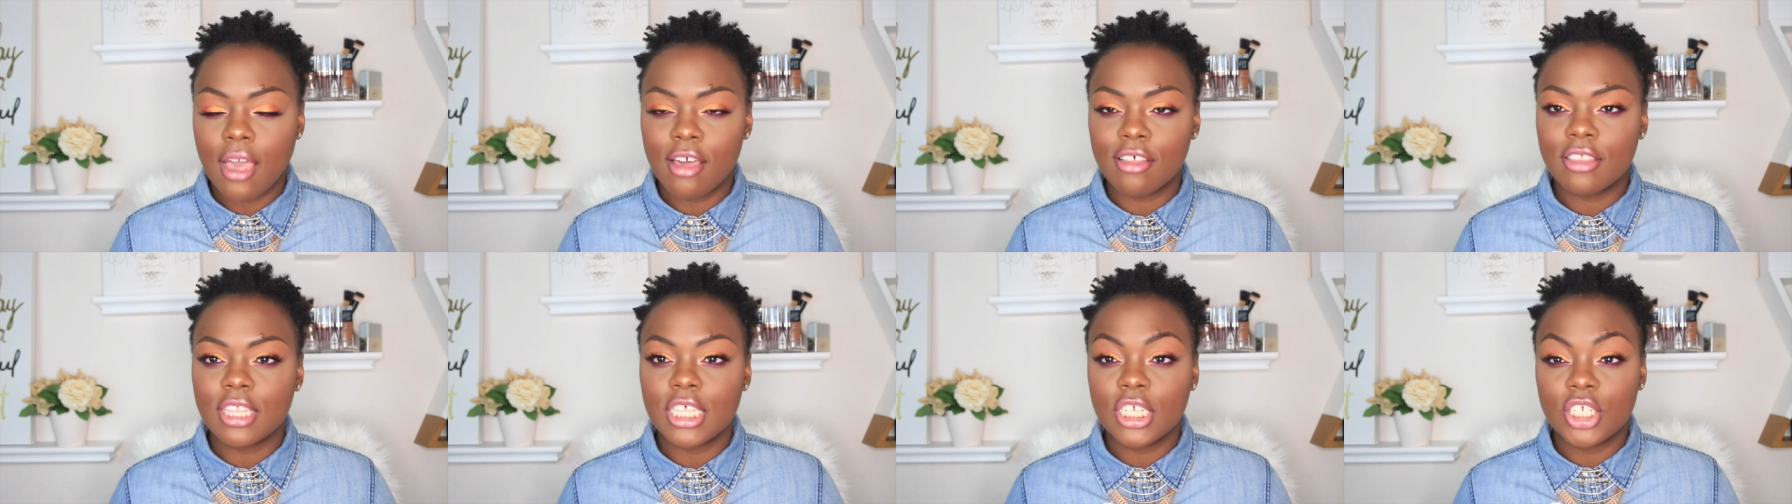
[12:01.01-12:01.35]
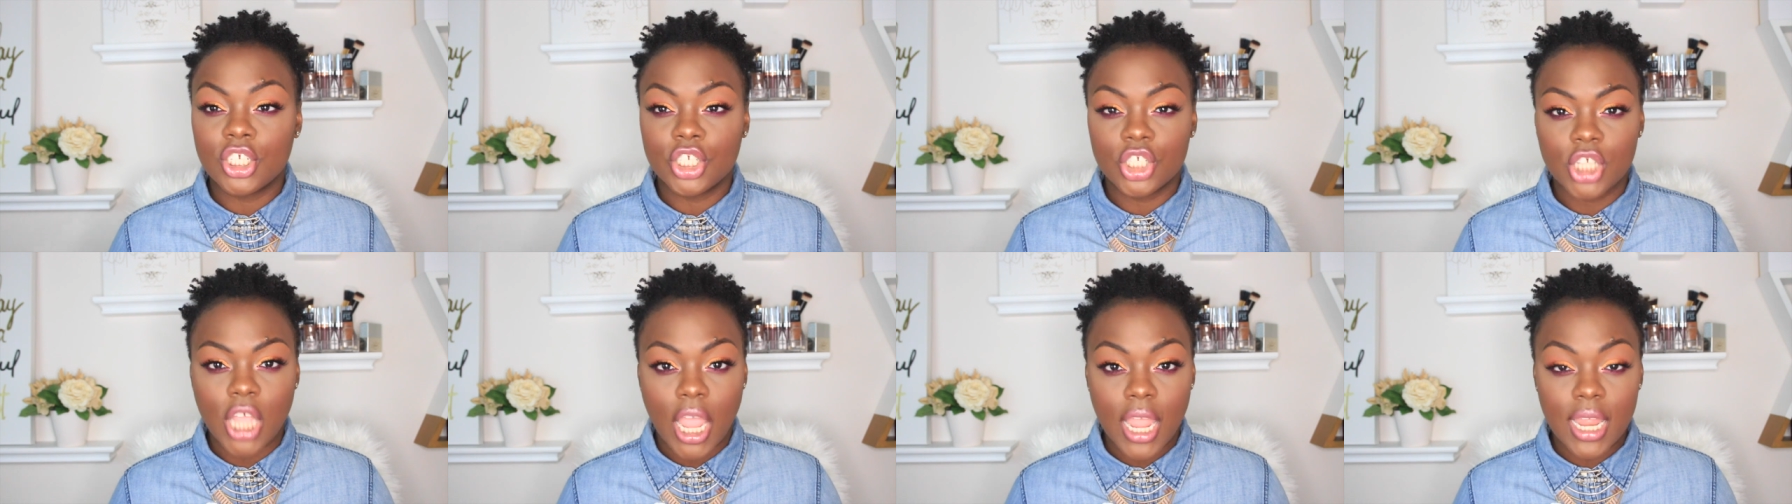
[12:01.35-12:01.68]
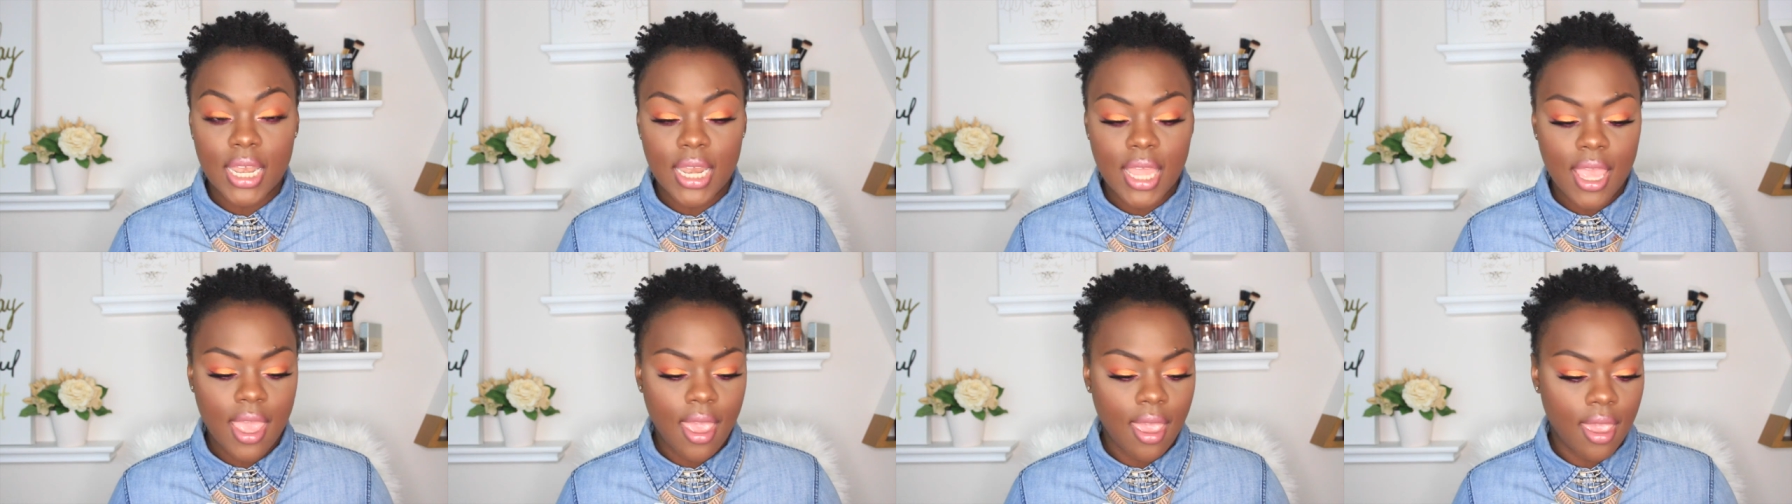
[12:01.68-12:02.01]
healthy,
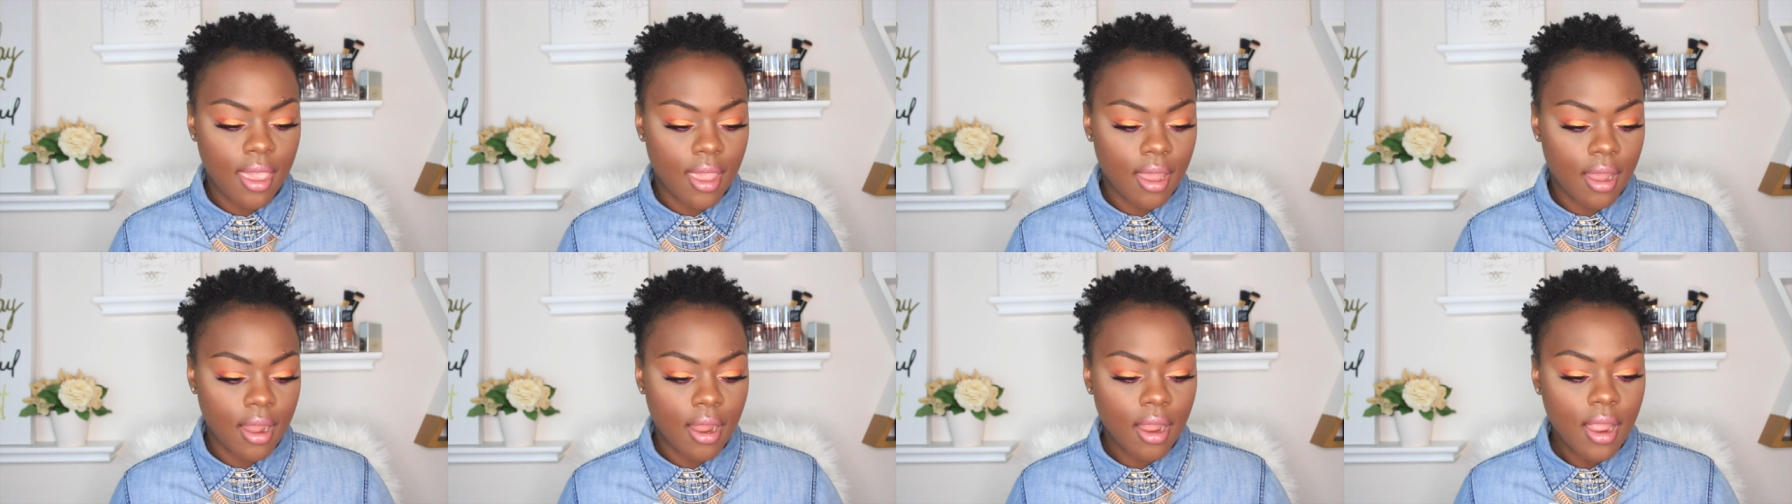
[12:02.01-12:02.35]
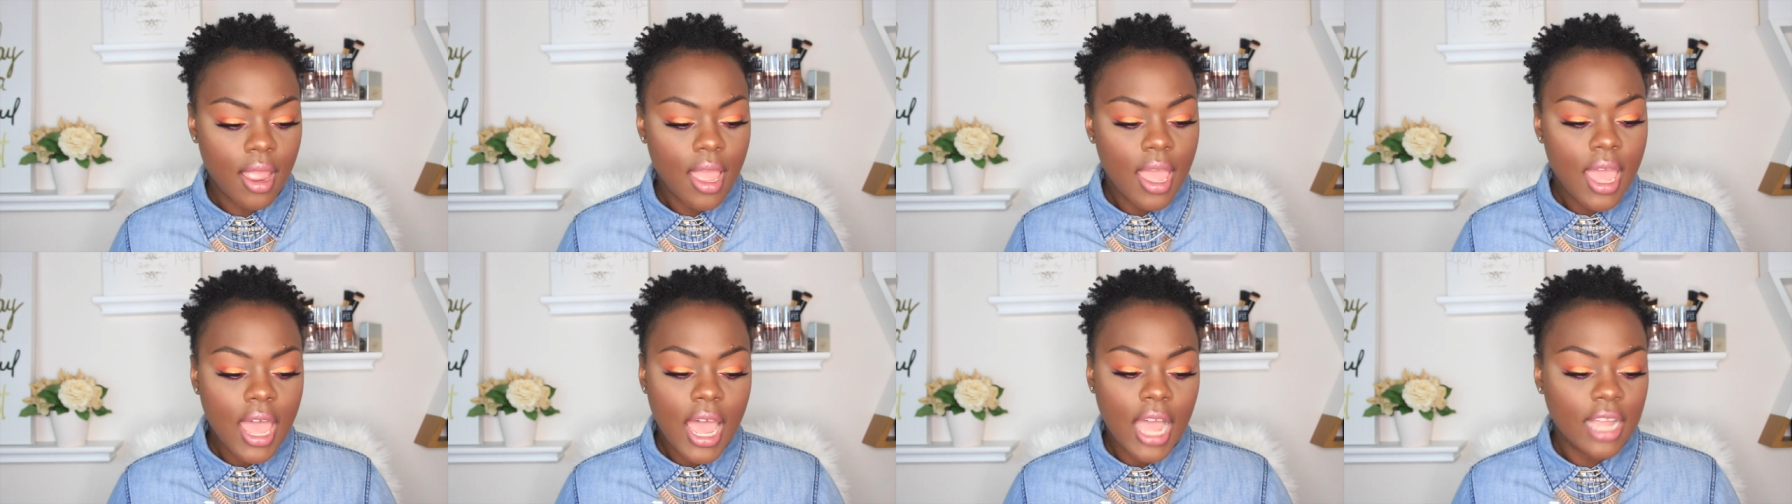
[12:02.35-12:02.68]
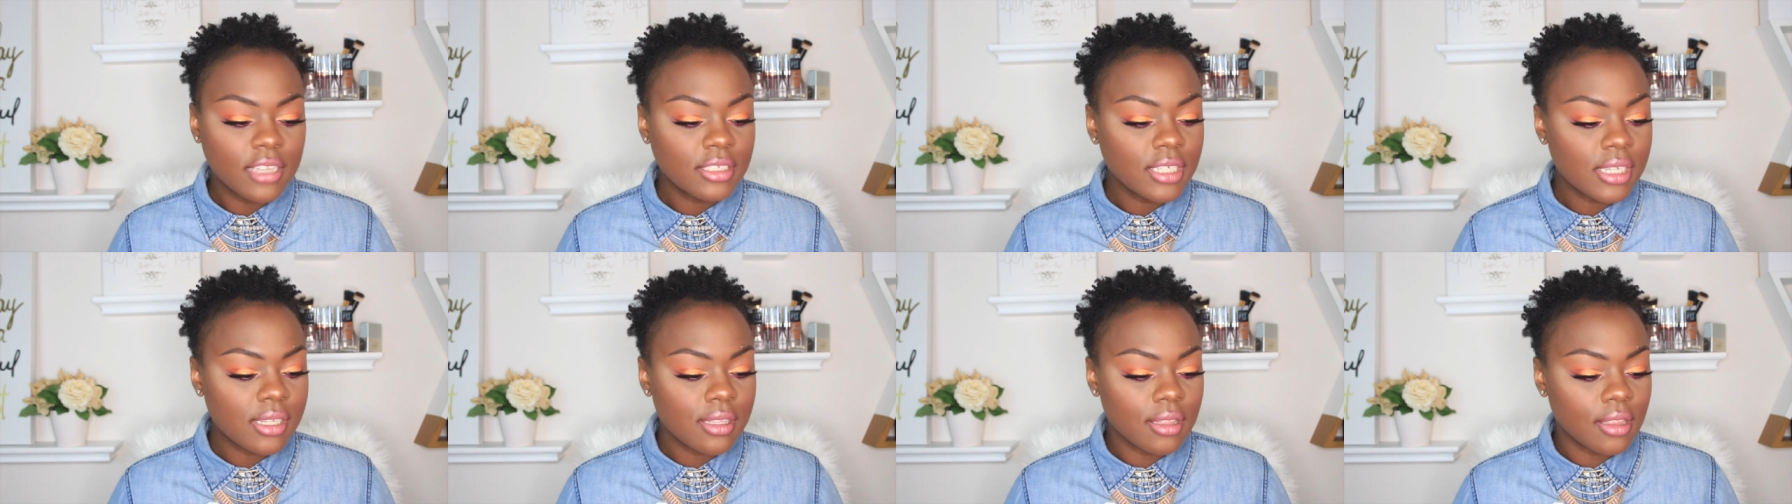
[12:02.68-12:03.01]
shiny hair.
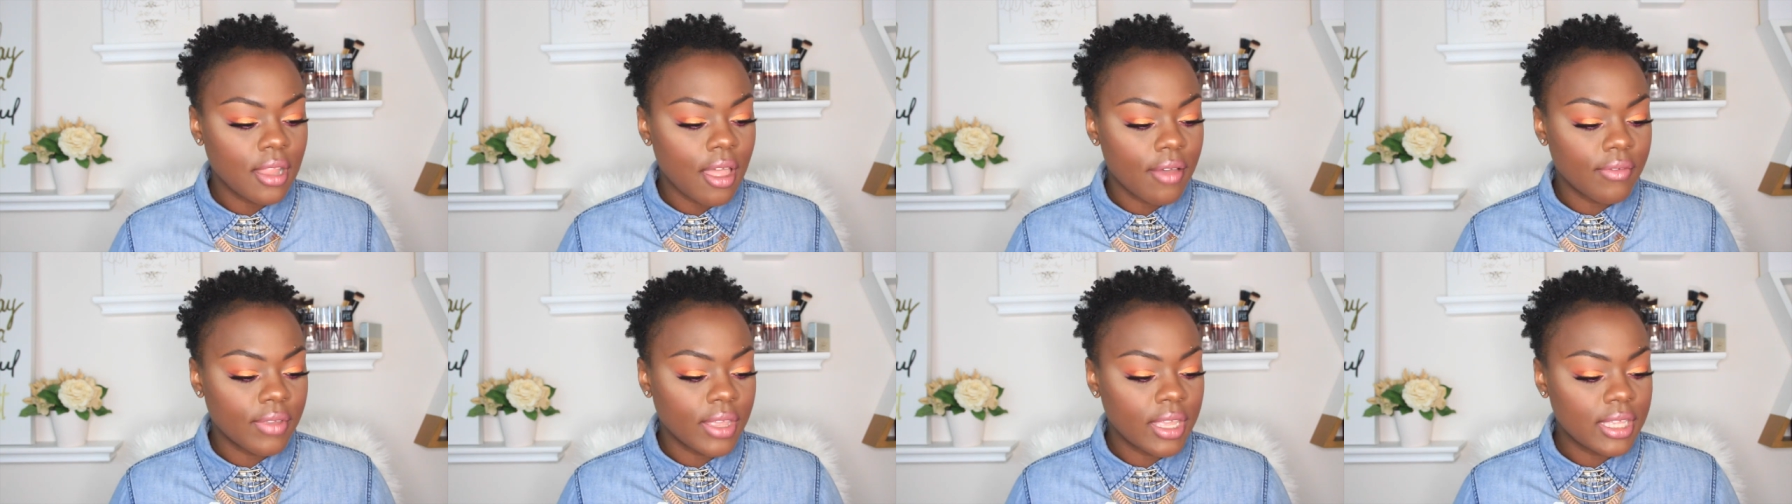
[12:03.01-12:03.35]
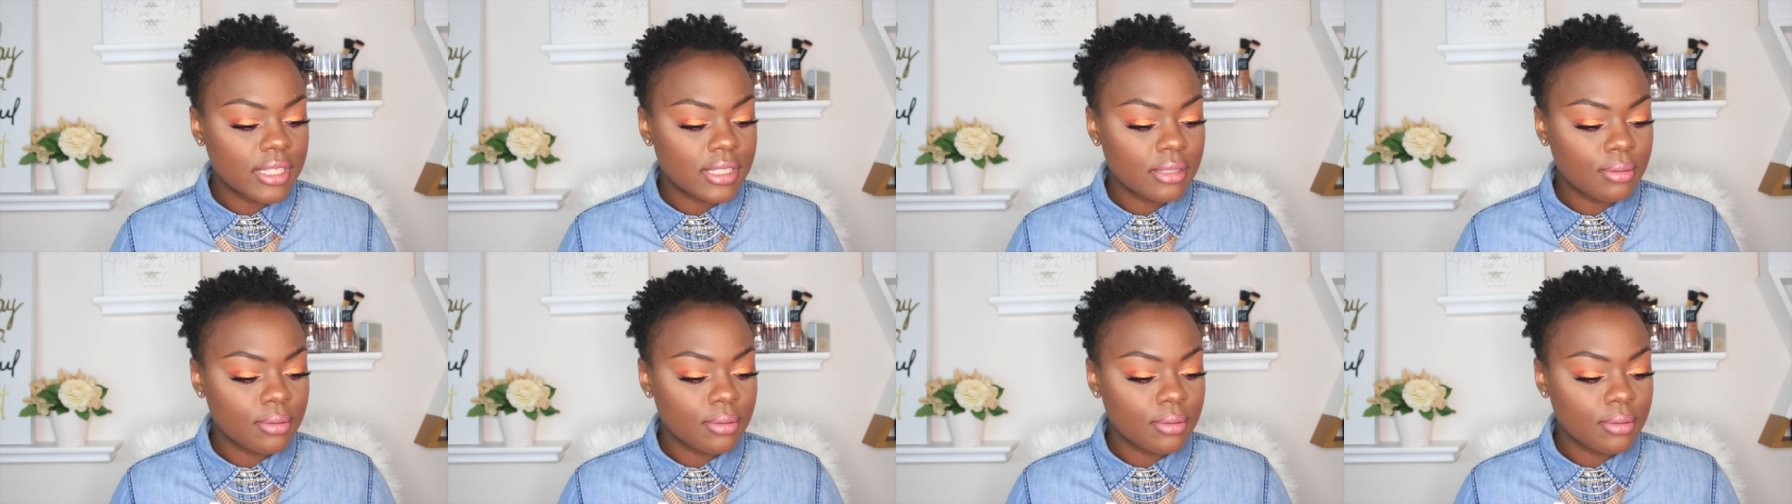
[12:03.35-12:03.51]
I just love it.